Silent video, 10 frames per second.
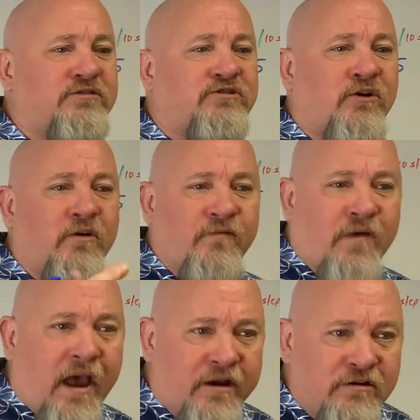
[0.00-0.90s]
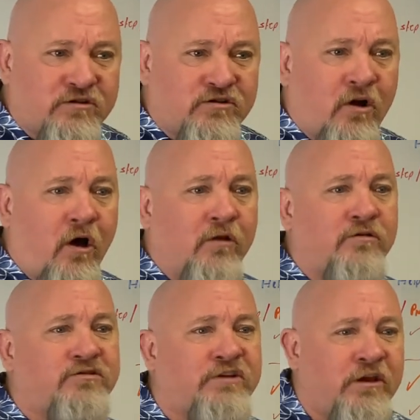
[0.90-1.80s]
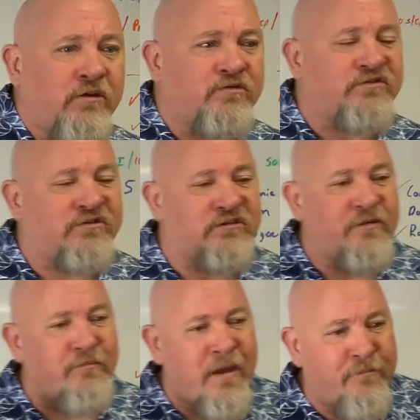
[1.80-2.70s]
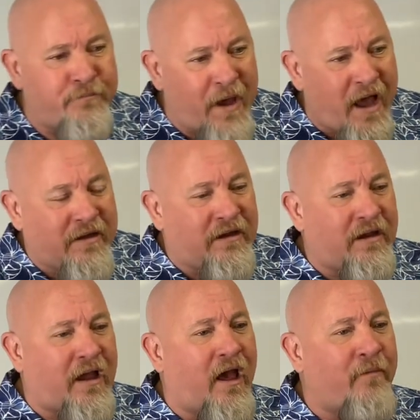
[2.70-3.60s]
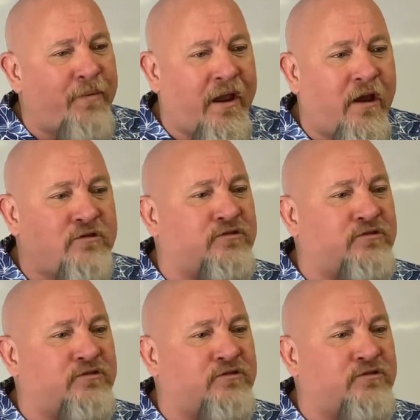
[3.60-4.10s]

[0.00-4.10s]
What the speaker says: certified installers that use a cement bonding compound,